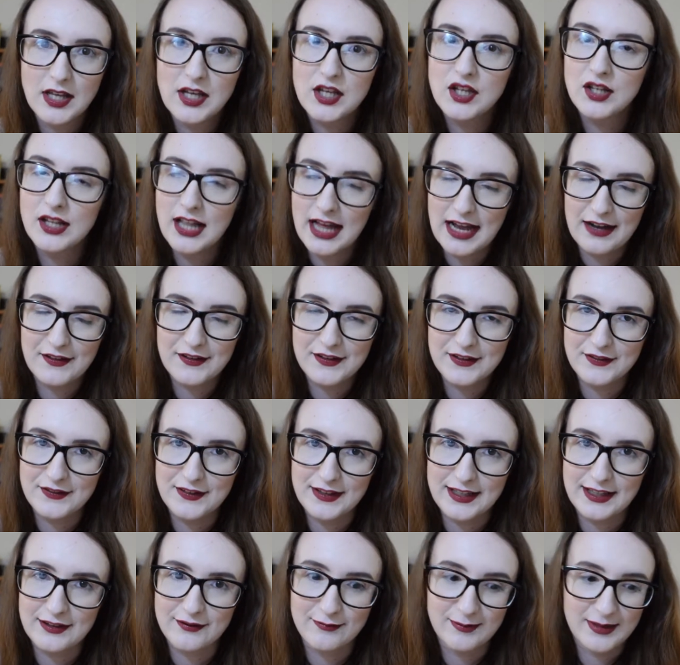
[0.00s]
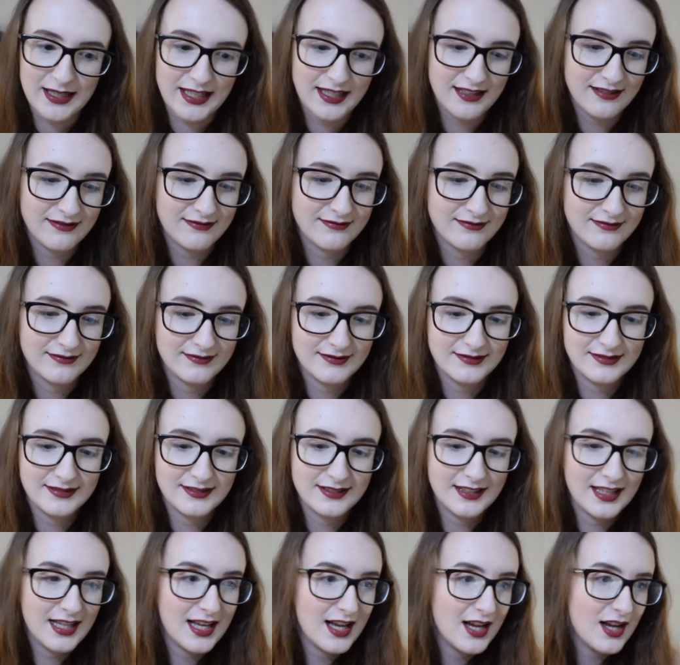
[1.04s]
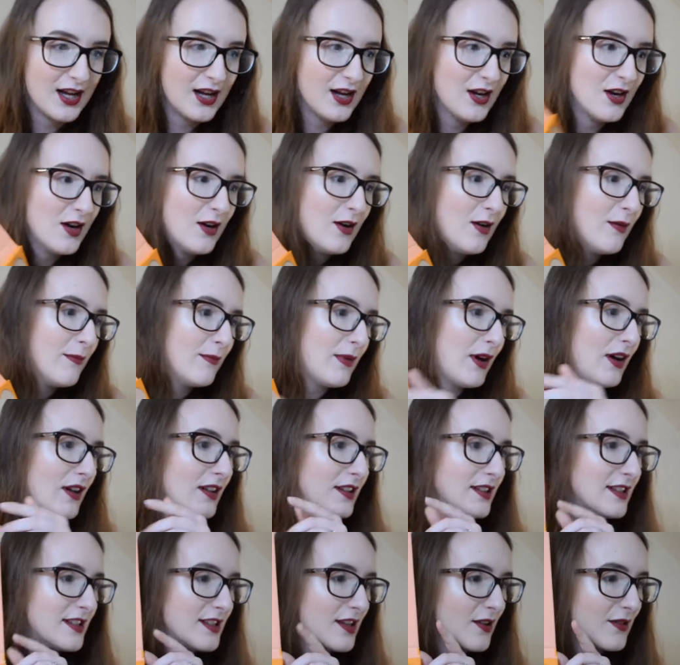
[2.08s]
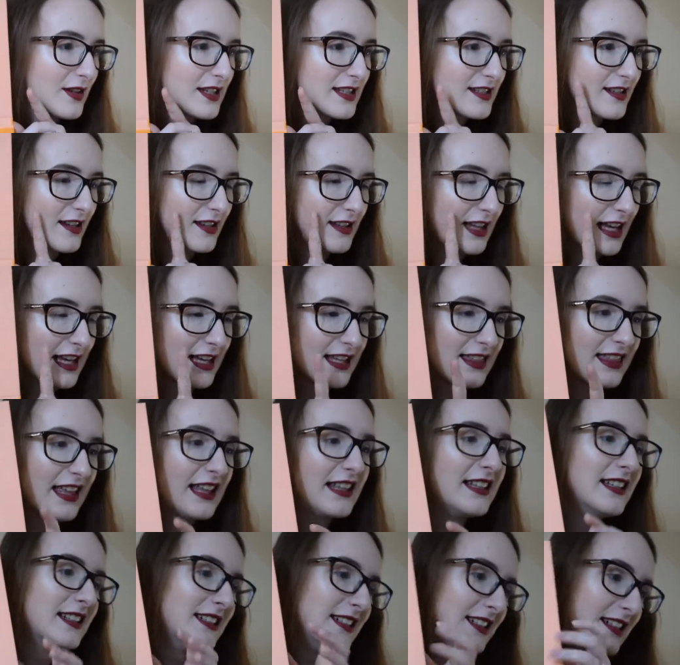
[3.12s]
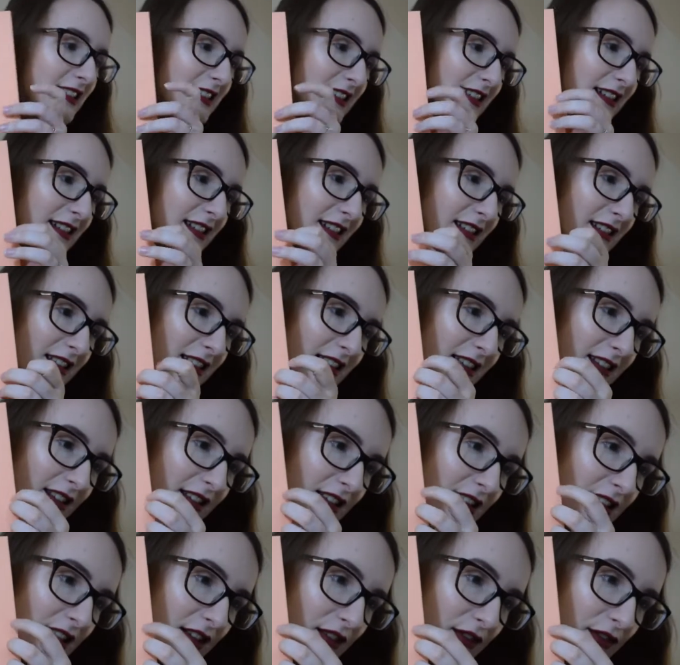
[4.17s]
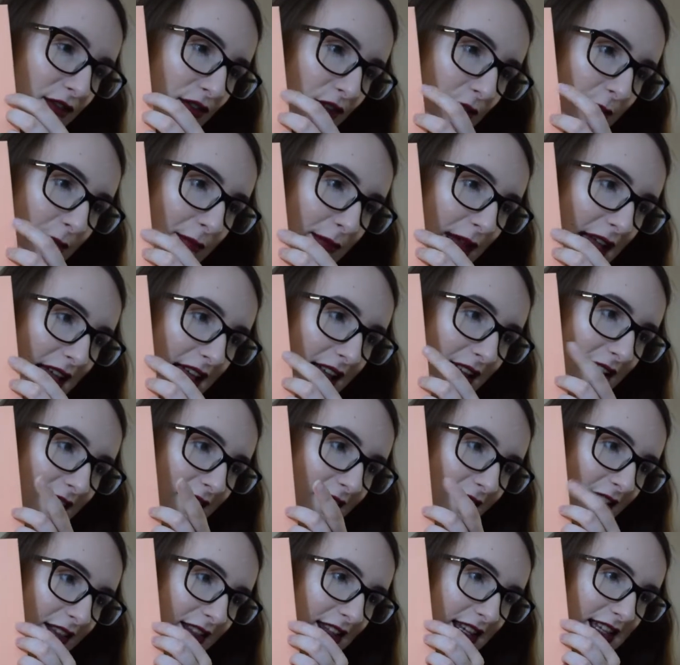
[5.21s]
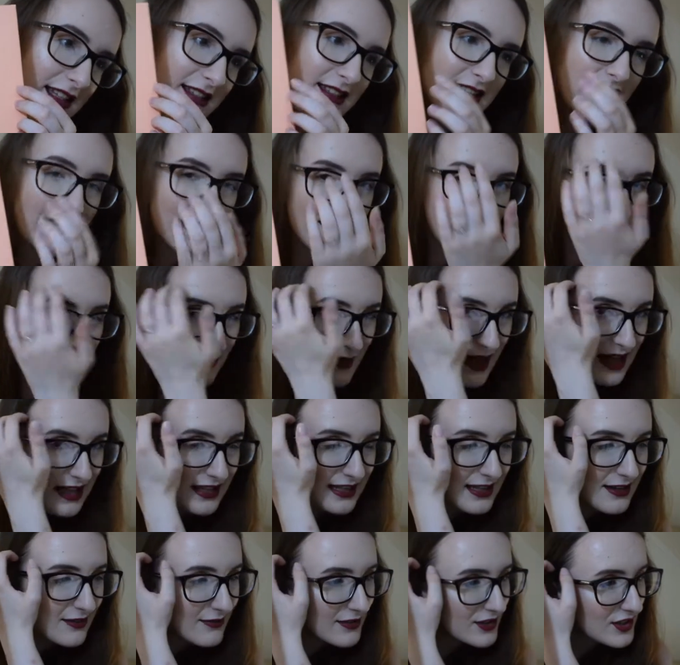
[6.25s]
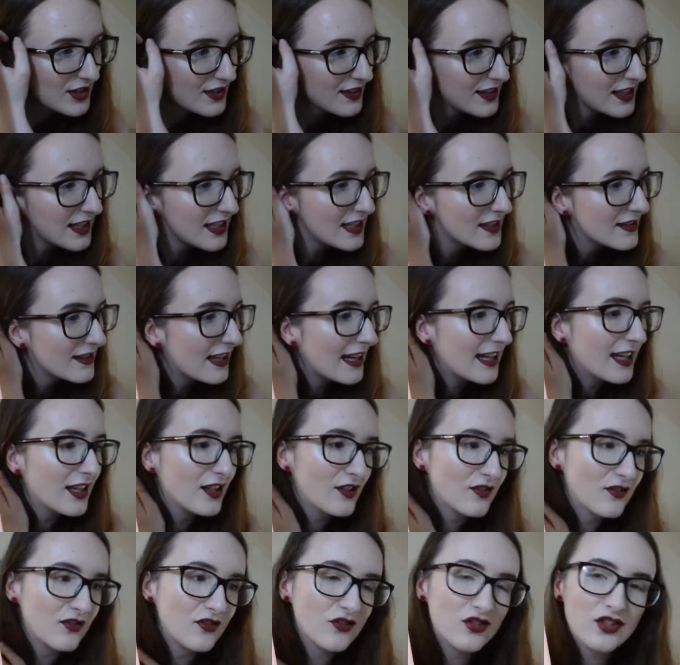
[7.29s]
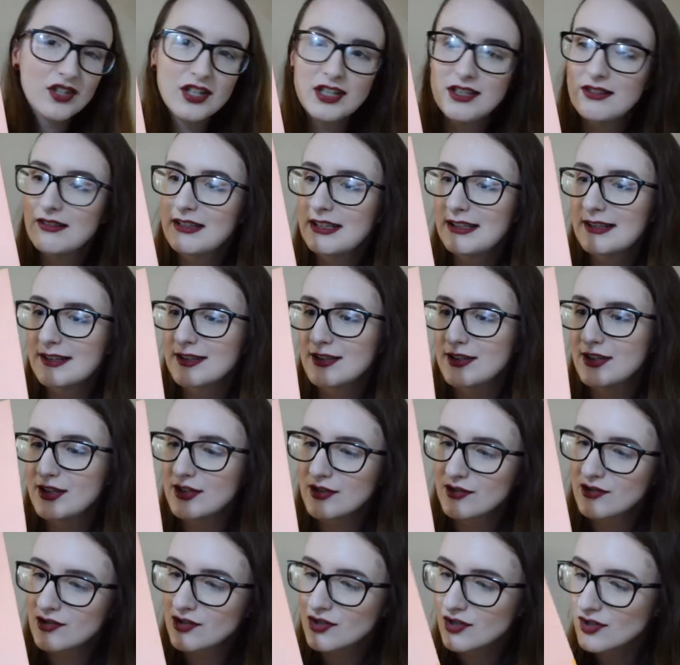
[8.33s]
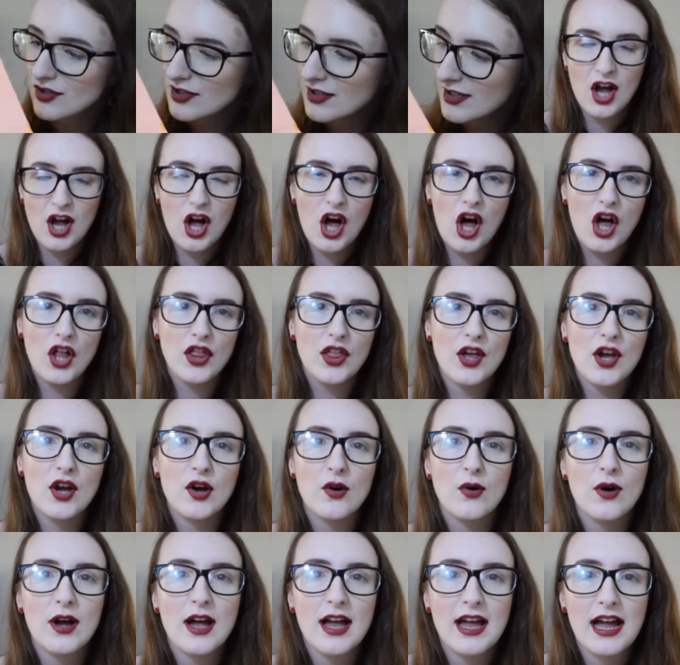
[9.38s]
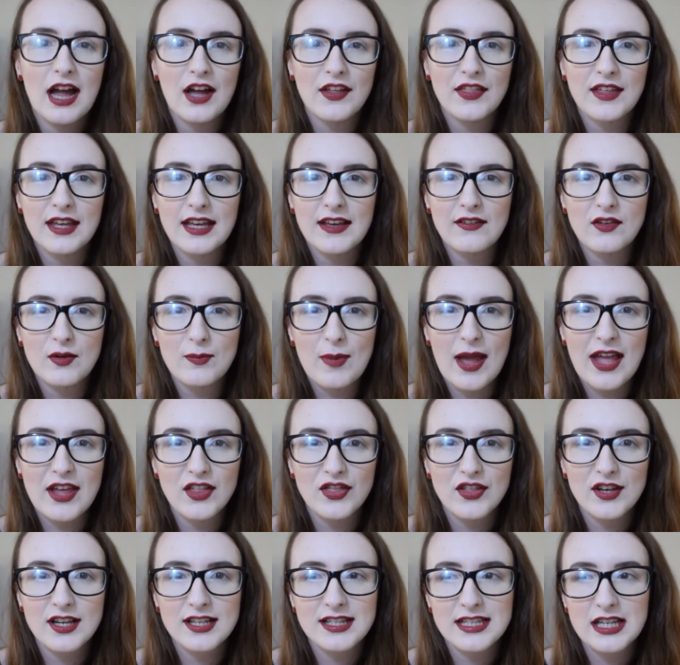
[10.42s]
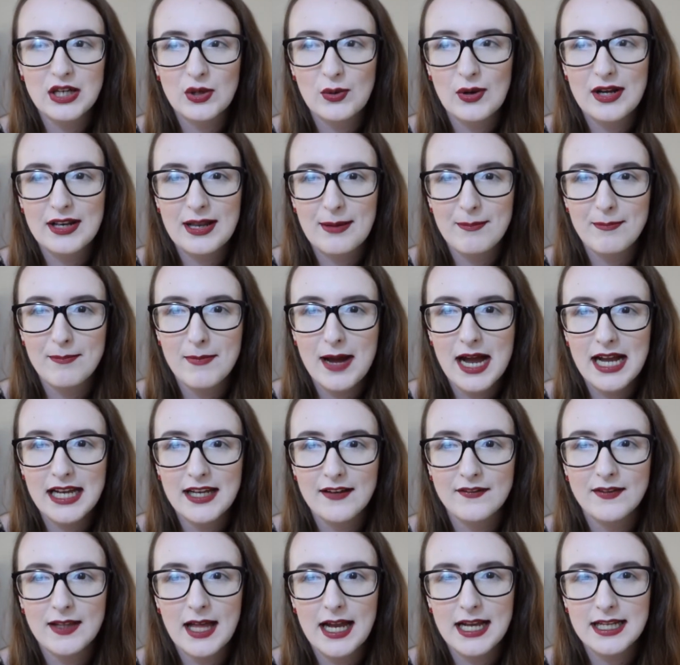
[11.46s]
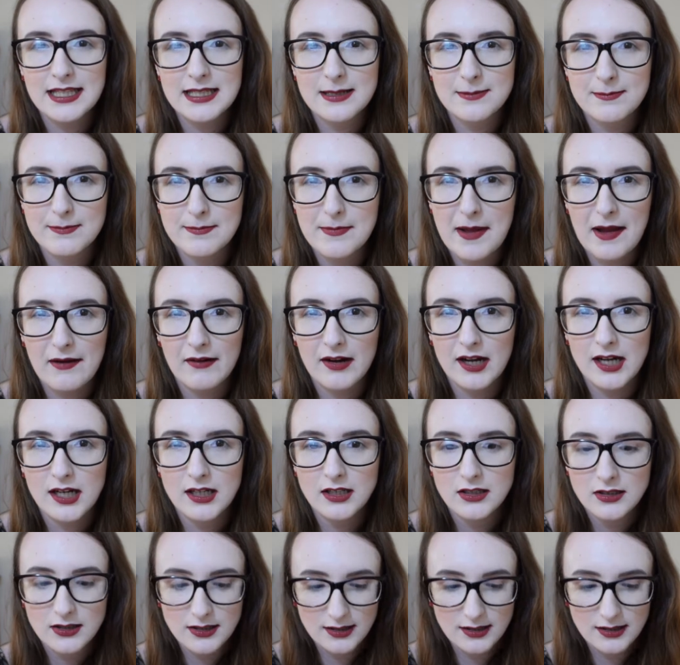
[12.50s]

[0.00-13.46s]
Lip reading: You'll have to forgive me. But also it's got like the little front bit on the inside of the palette, which I think is like such a cute little touch. Although I think if you're paying 30 quid, I might have liked a mirror.